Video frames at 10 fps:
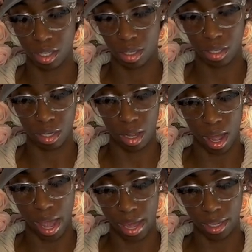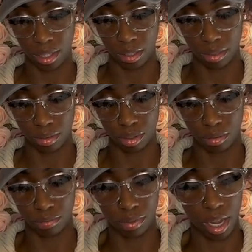you know, I ain't,
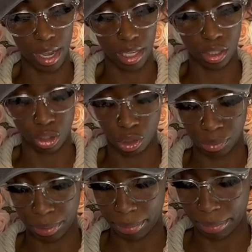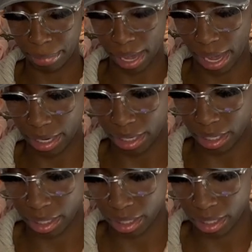I ain't tripping about it